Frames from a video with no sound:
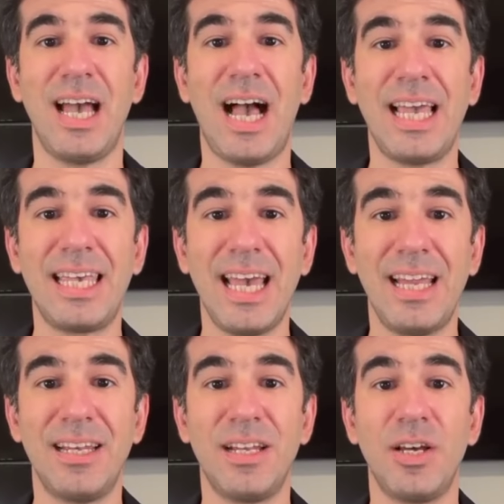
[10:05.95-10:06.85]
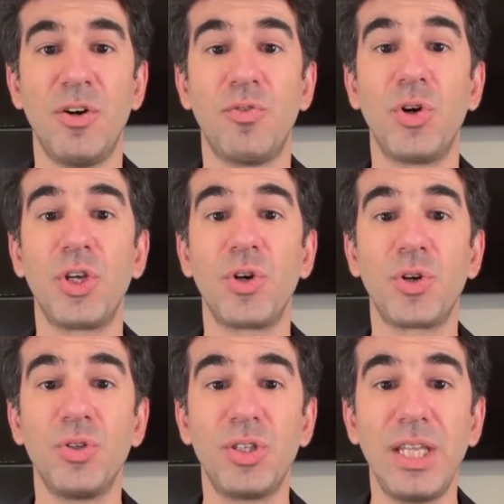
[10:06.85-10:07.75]
again for your
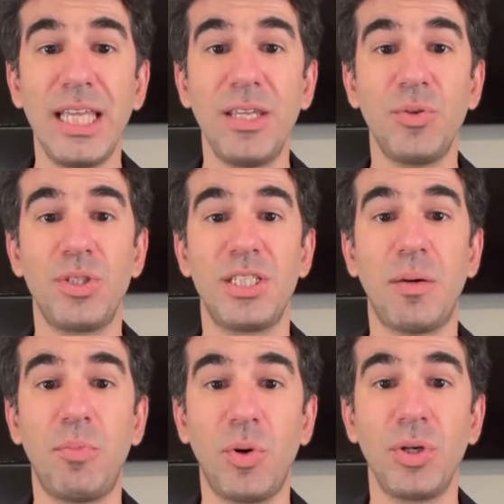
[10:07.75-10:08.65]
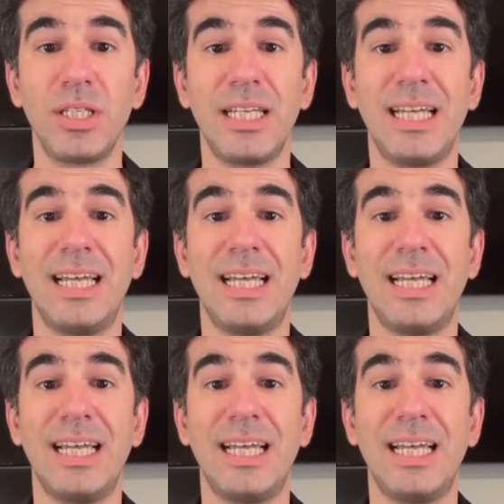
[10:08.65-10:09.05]
continued support,